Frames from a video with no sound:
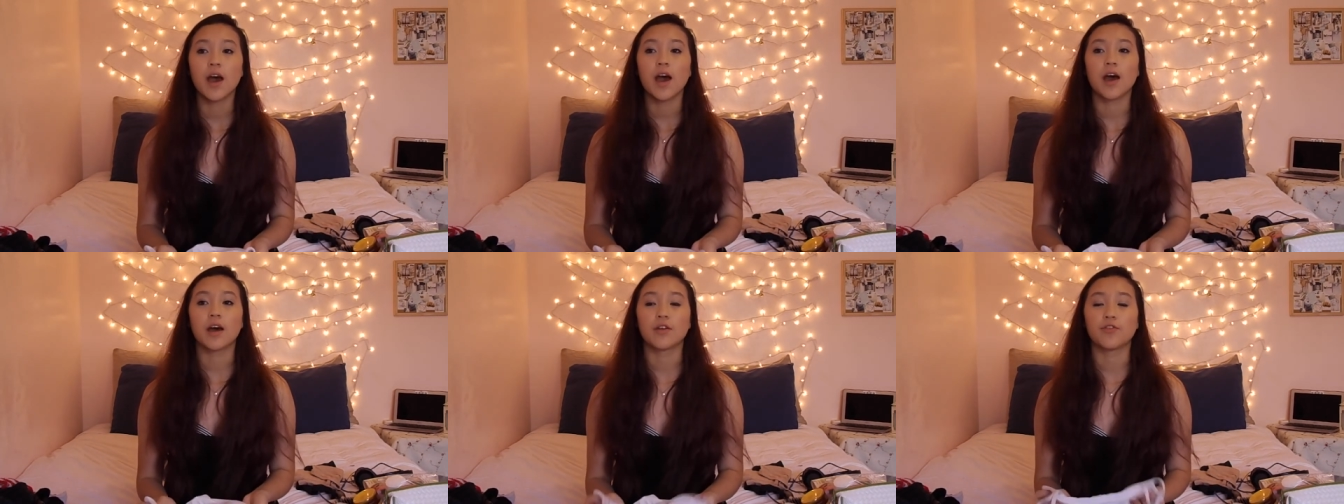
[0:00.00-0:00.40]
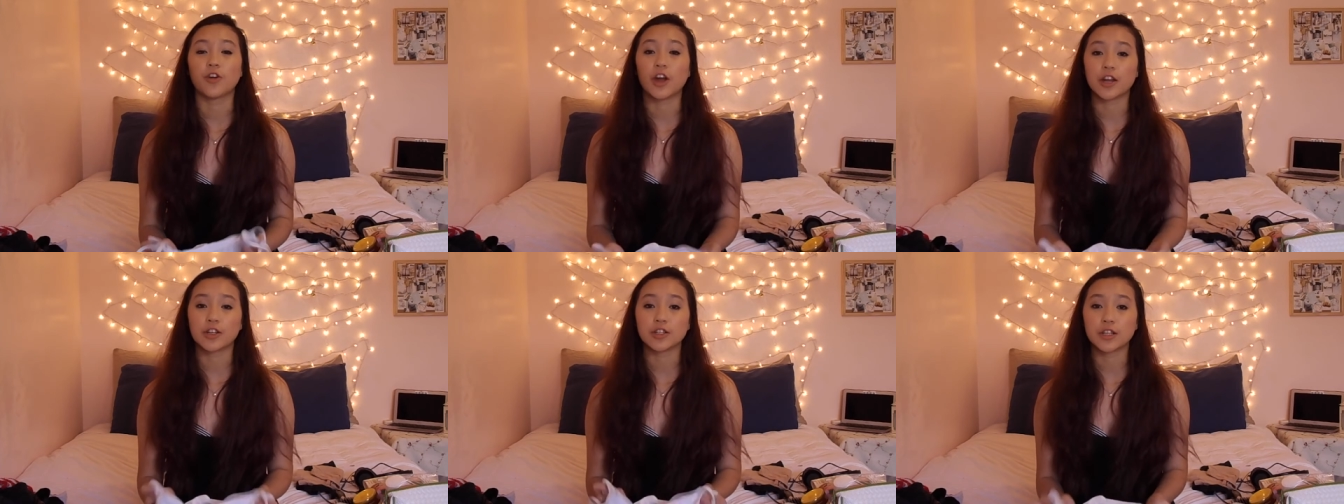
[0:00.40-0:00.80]
Uh, for
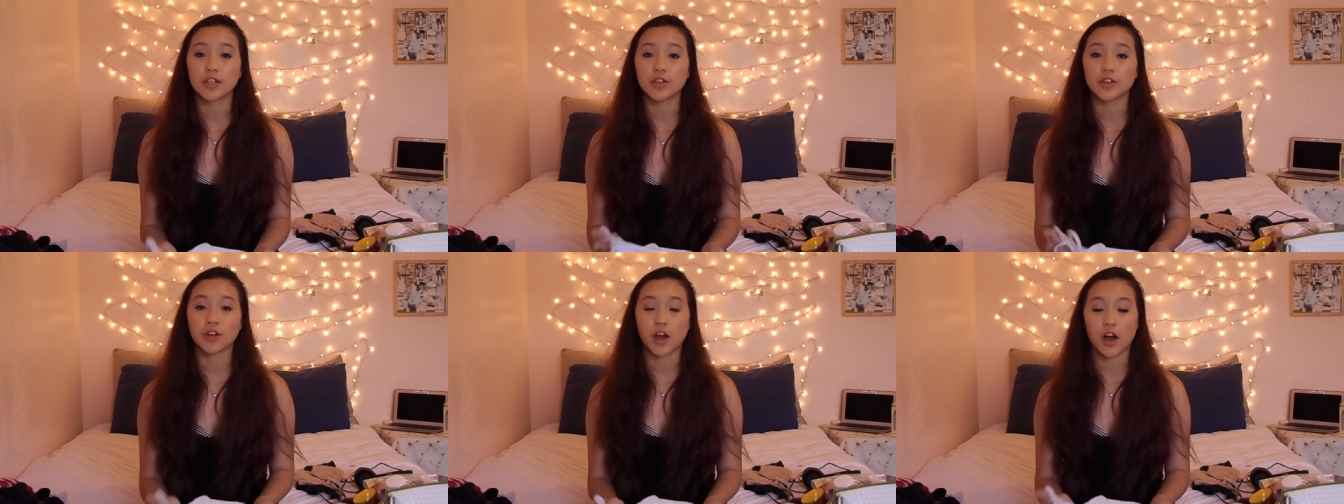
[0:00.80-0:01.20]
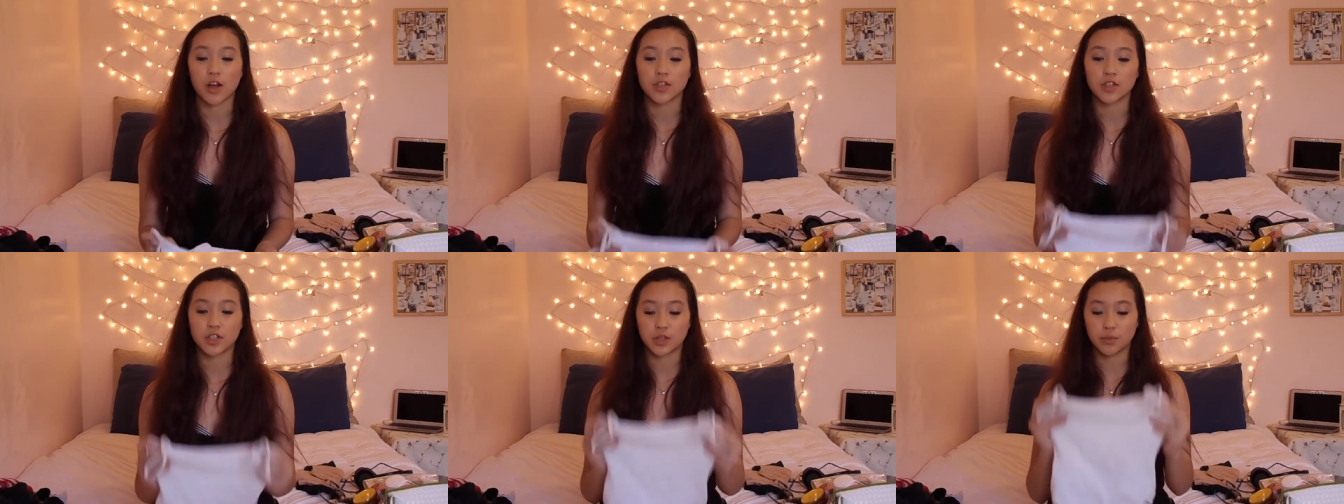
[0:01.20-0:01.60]
underneath your
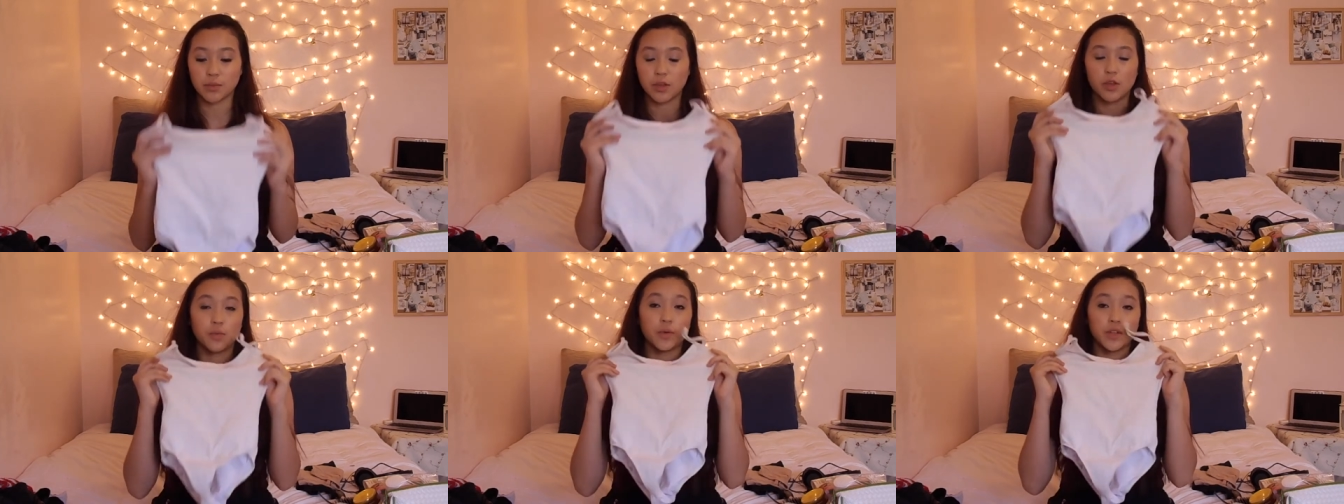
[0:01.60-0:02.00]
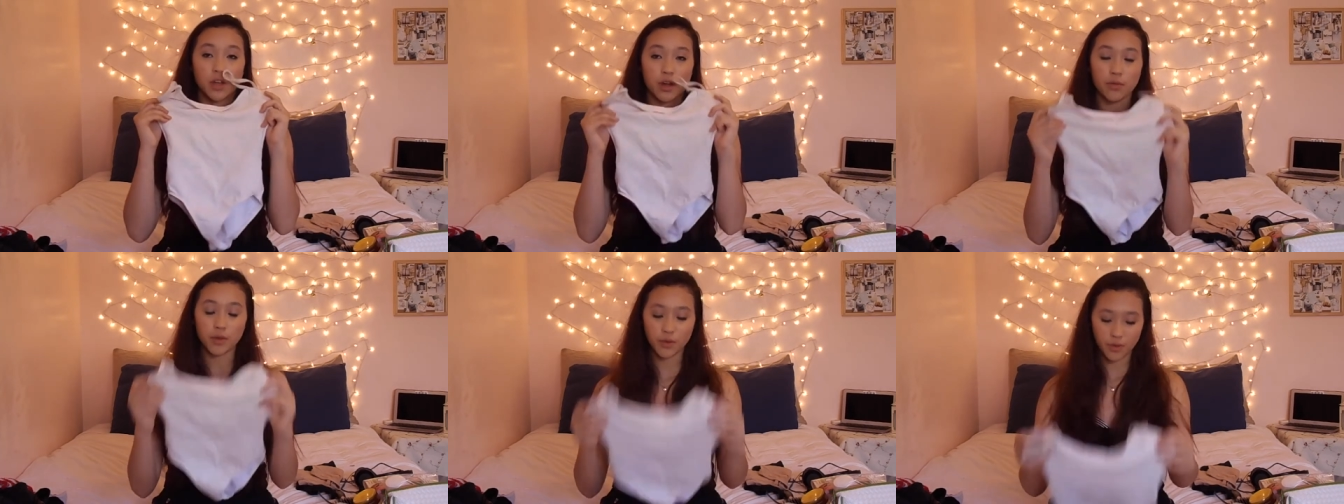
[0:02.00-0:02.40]
costume. You will
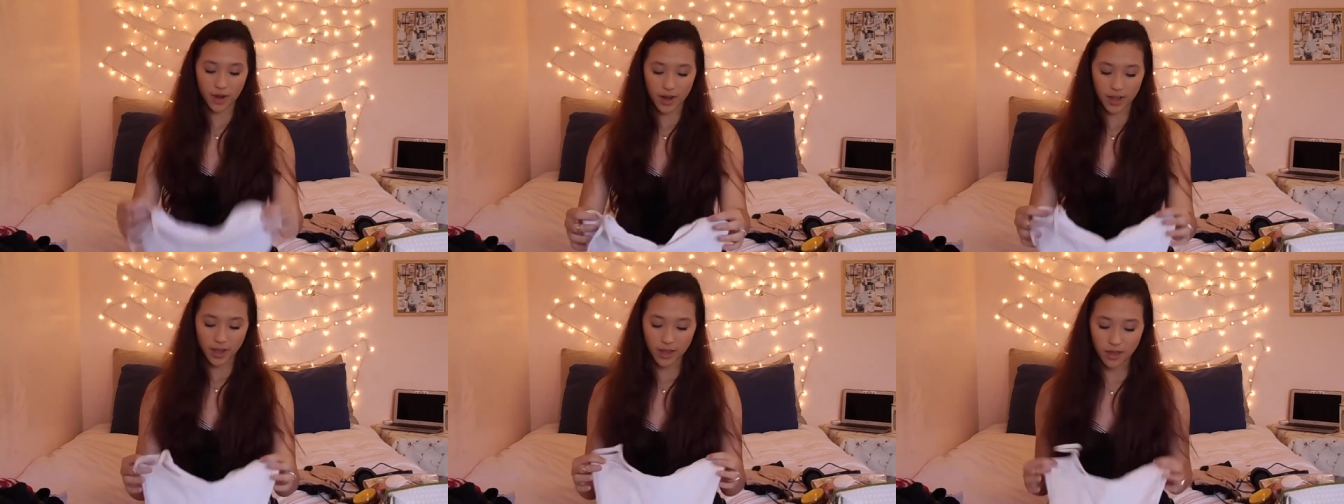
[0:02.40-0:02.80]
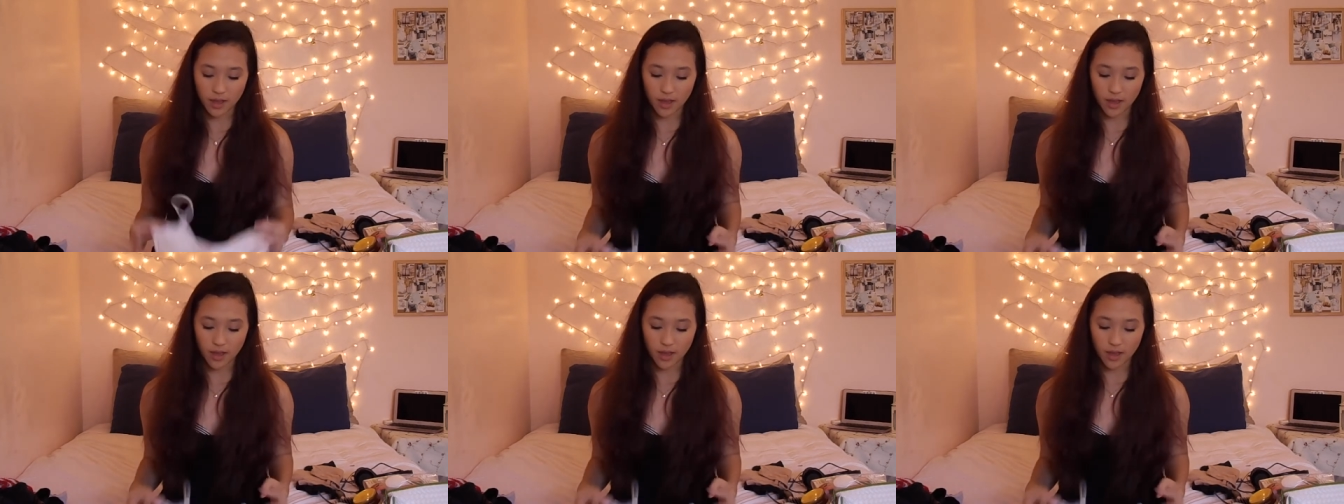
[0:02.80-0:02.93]
not regret it.